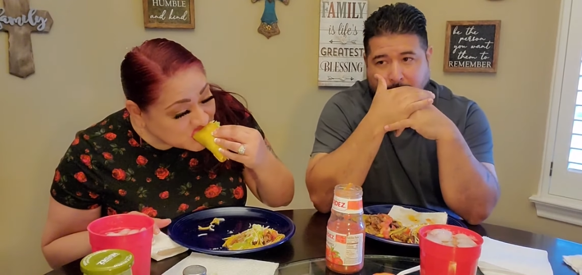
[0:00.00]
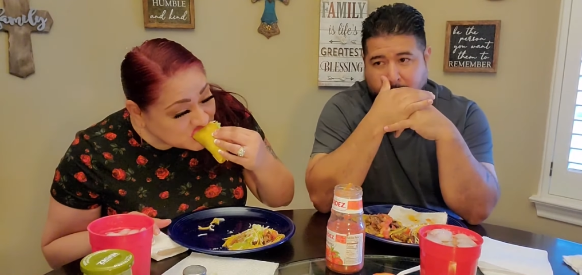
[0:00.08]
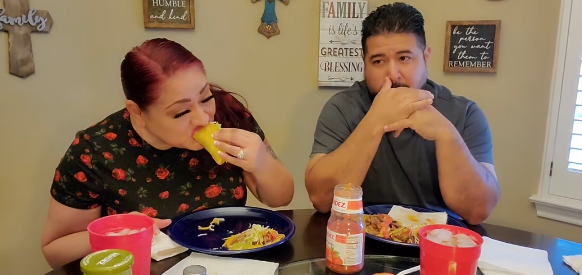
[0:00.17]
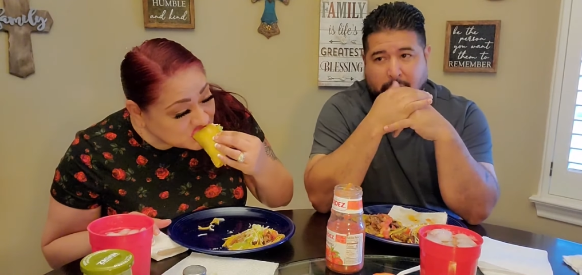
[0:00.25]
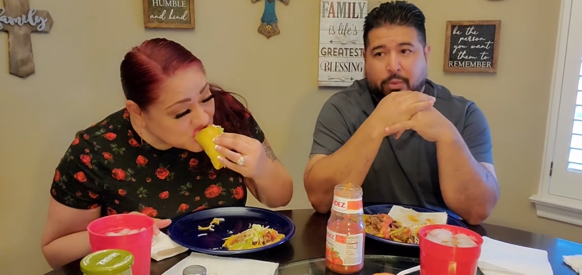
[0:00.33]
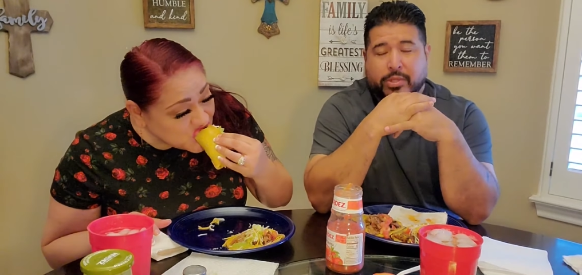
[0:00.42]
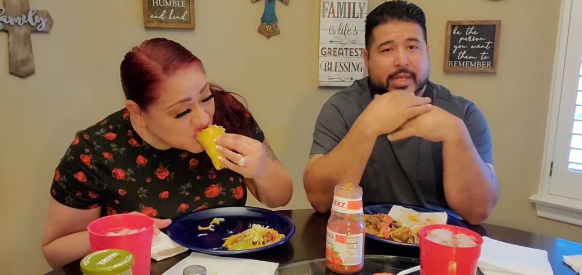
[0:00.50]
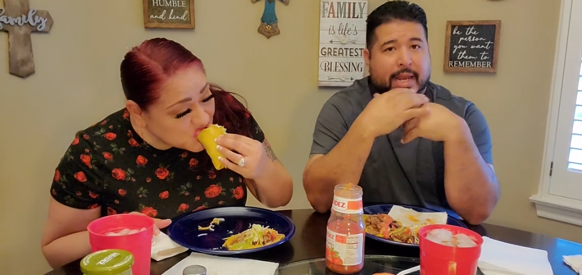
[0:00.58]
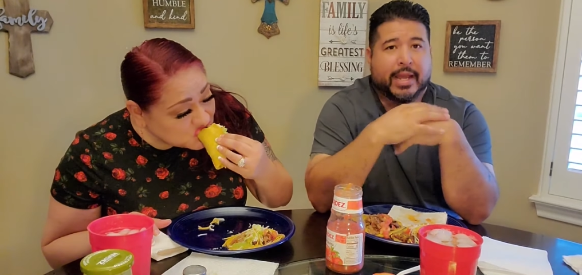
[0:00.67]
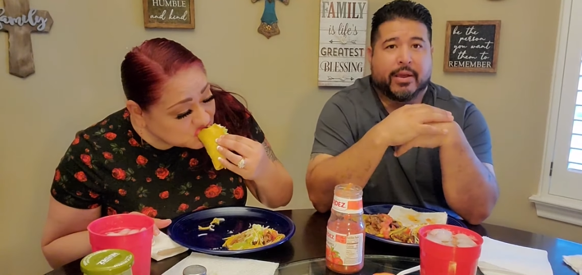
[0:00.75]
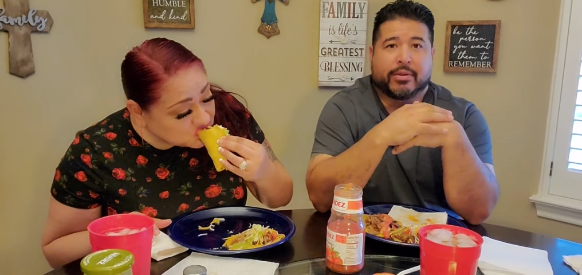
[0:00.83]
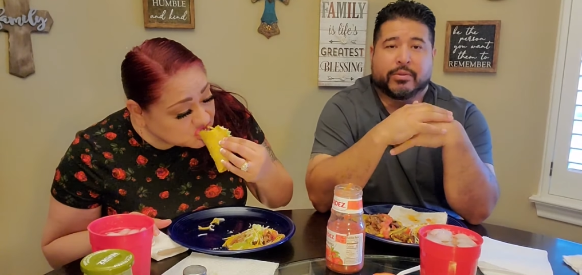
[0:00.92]
Speaker 1: It was always
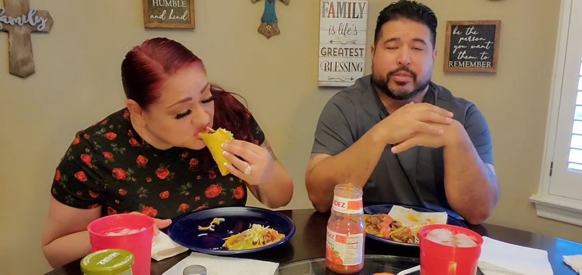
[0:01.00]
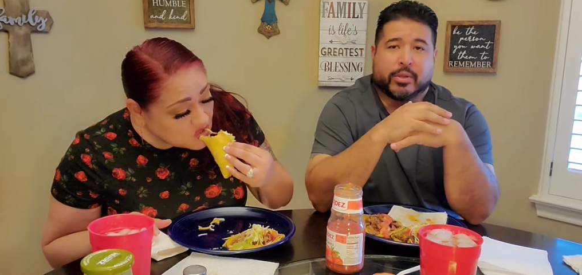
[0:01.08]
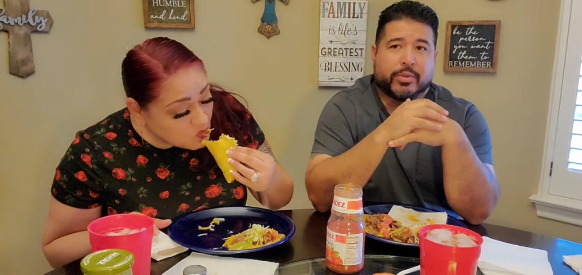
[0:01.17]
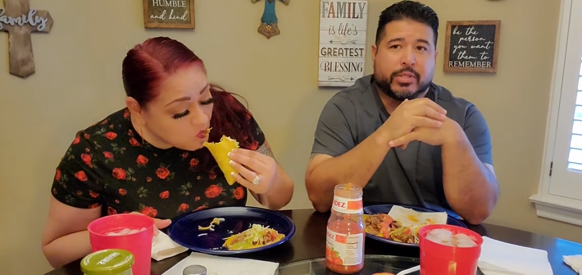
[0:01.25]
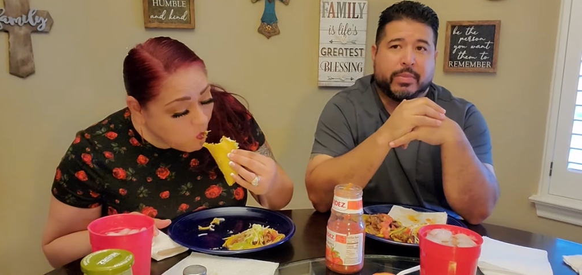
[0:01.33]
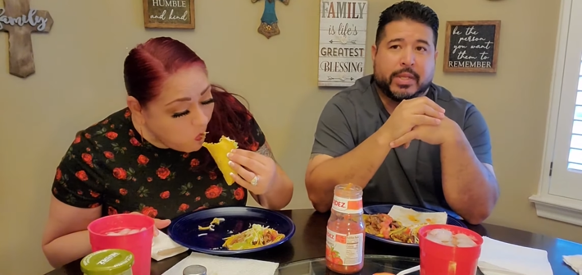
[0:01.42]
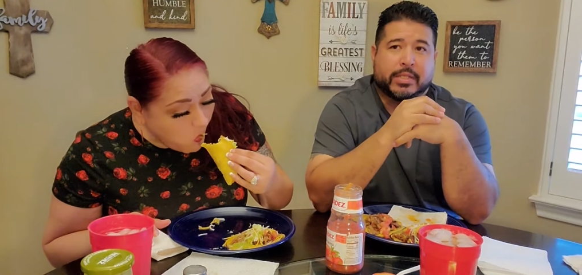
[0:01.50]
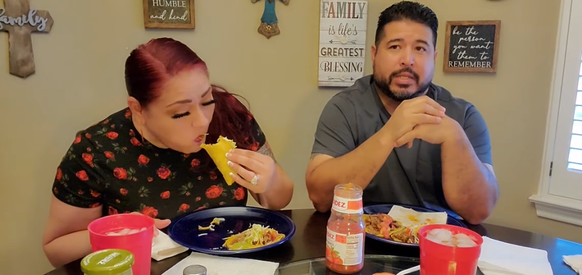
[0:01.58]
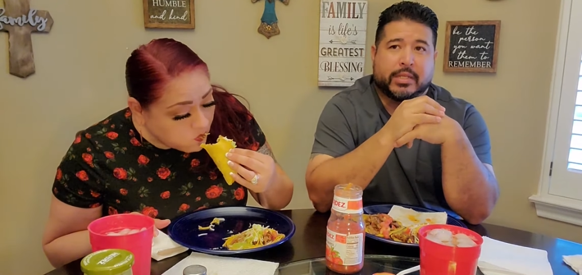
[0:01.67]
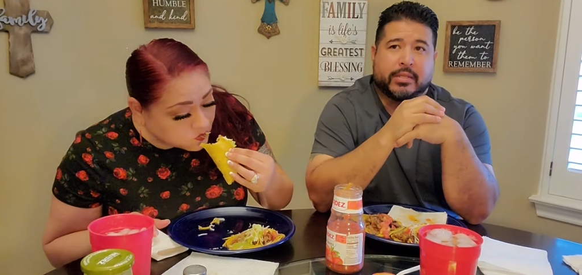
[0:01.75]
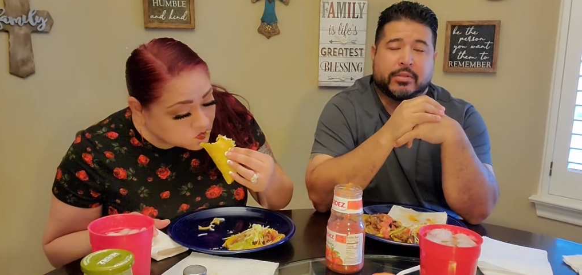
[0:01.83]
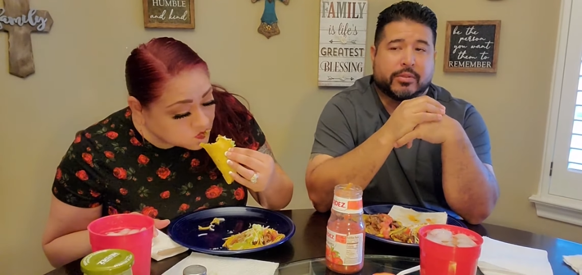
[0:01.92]
loud. It was always
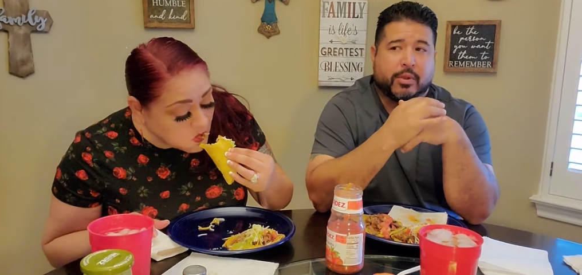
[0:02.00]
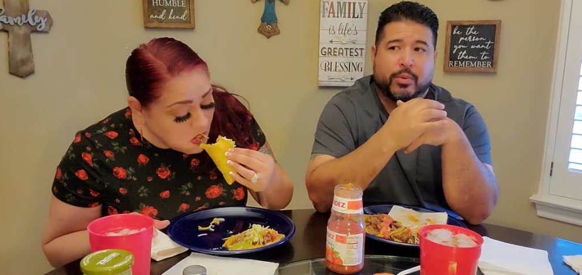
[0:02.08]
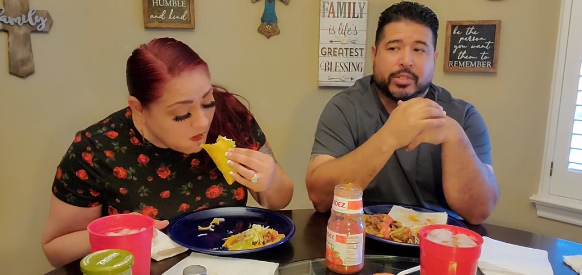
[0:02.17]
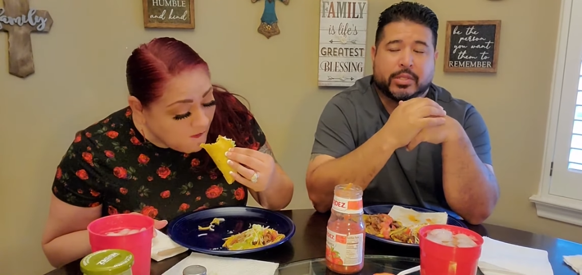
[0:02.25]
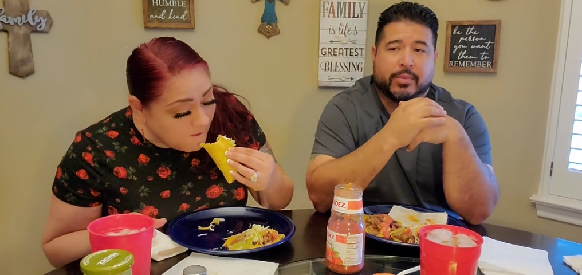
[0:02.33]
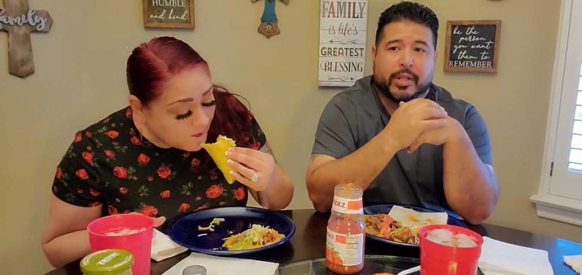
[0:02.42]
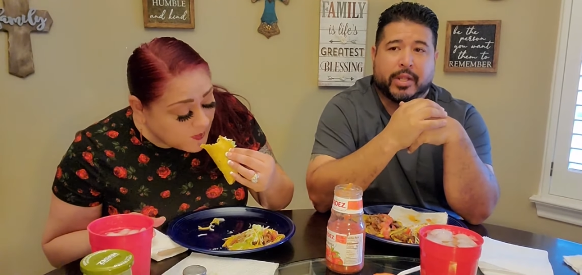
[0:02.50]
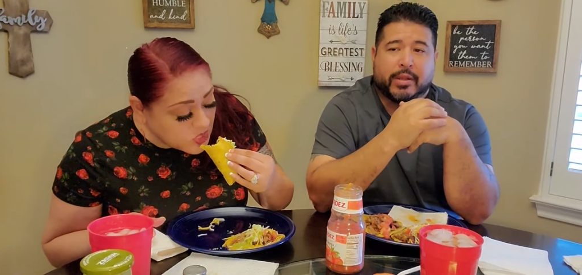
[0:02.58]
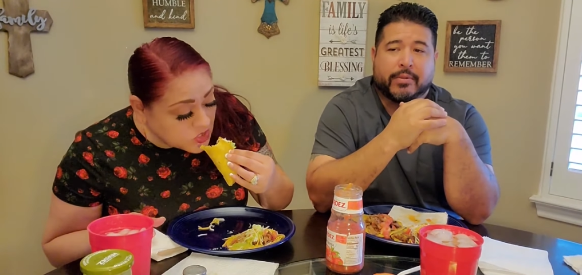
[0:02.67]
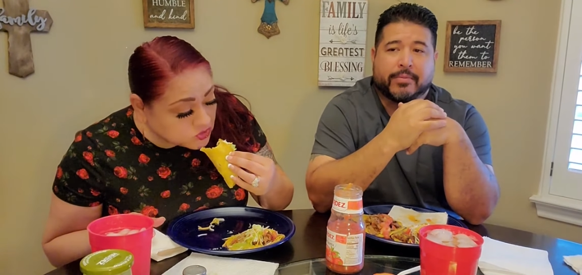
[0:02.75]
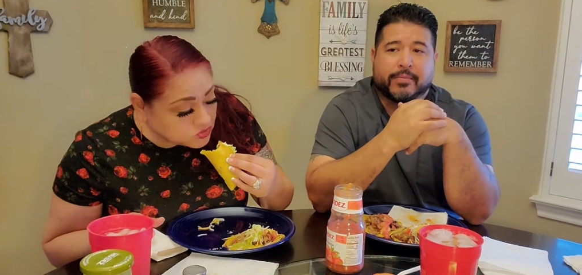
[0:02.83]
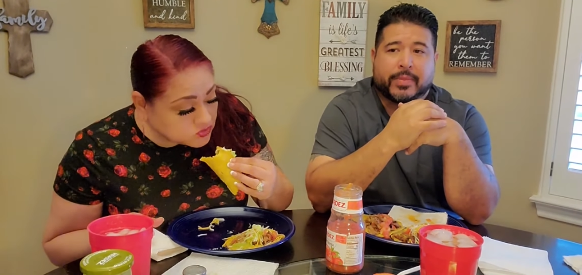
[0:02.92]
busy. There was always somebody
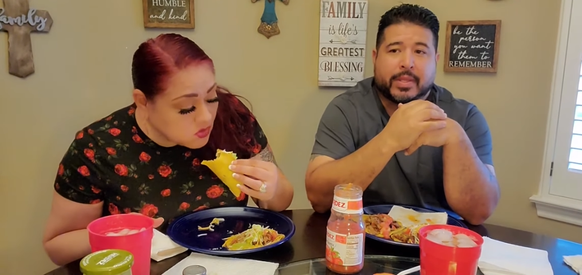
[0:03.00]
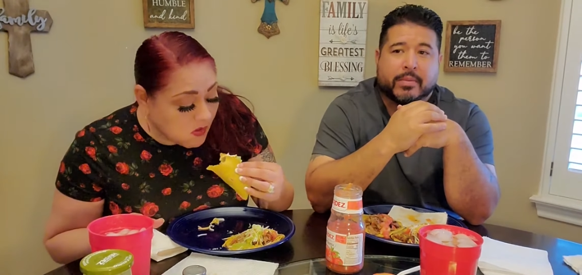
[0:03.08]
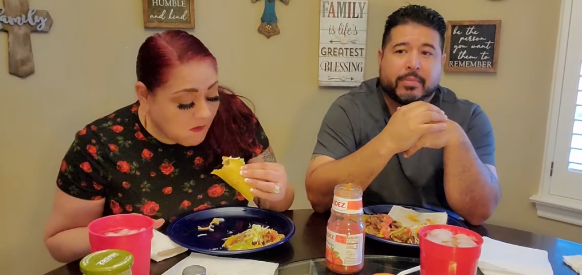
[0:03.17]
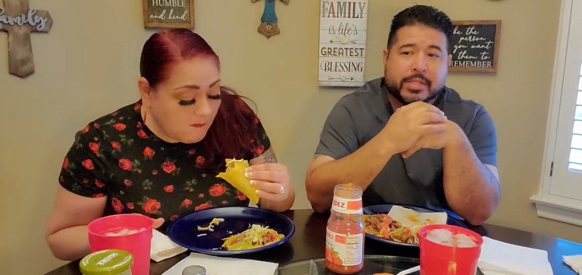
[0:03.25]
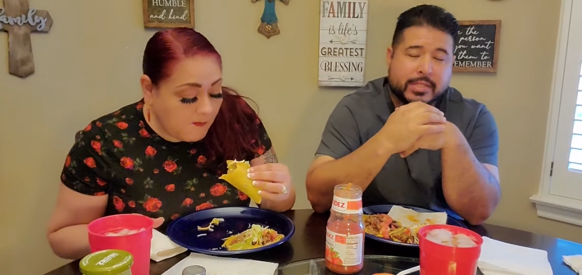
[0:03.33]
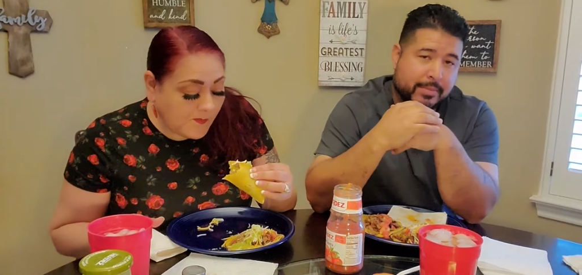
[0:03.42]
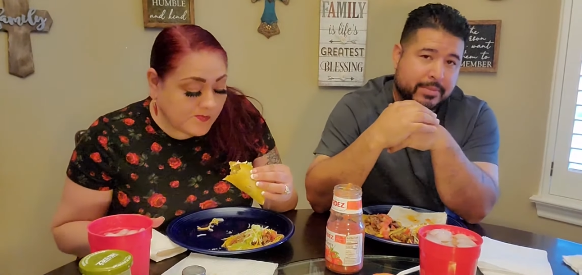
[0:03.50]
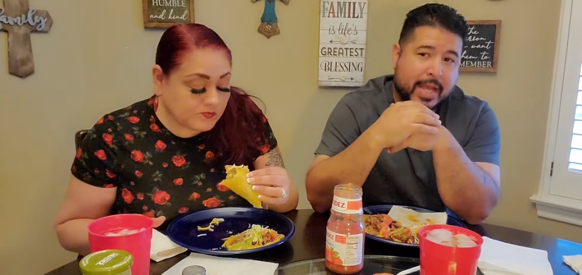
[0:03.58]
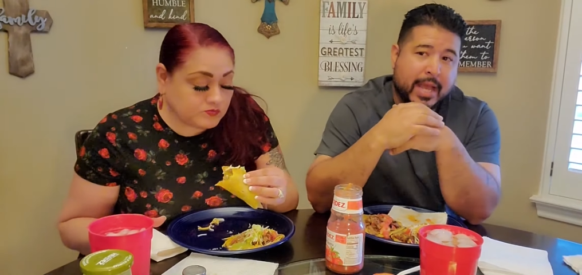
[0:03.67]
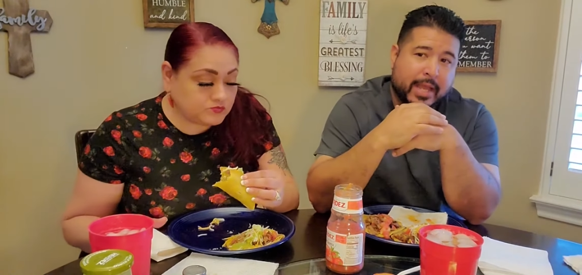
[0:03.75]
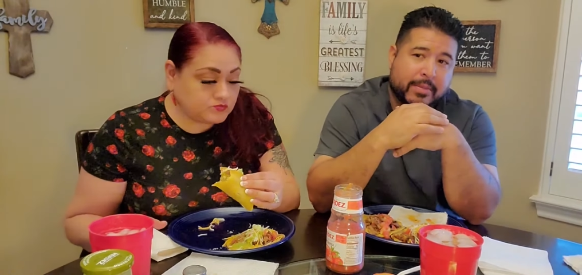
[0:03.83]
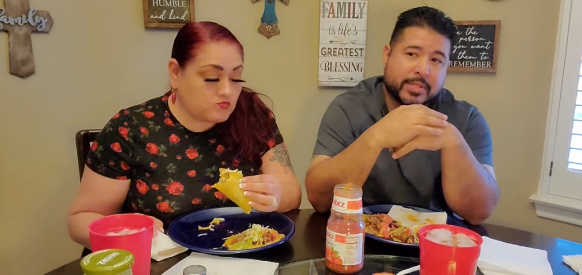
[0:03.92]
there. But
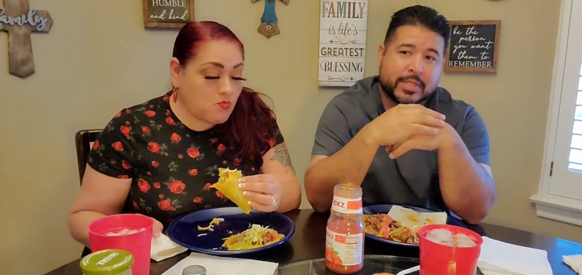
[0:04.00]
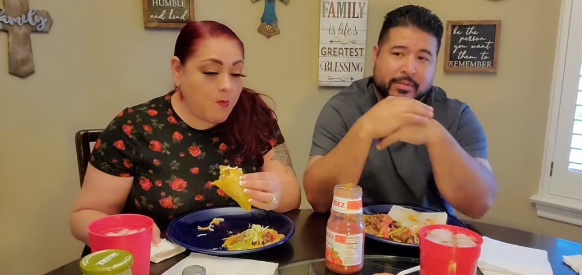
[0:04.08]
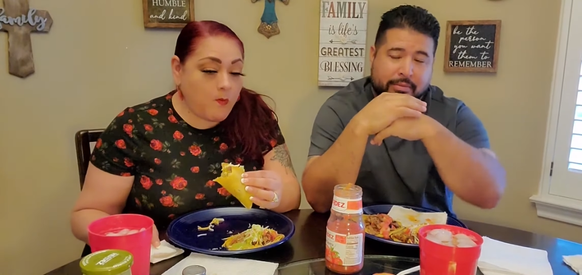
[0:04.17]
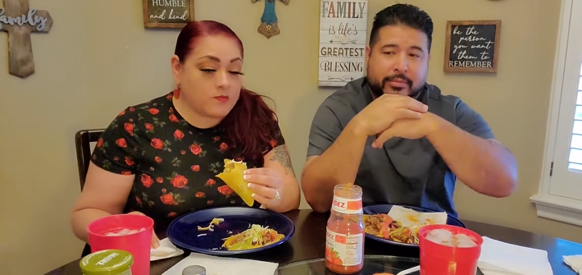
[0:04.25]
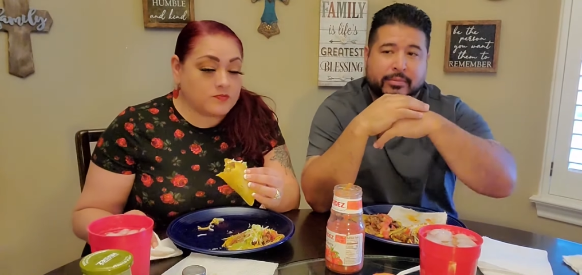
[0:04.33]
sometimes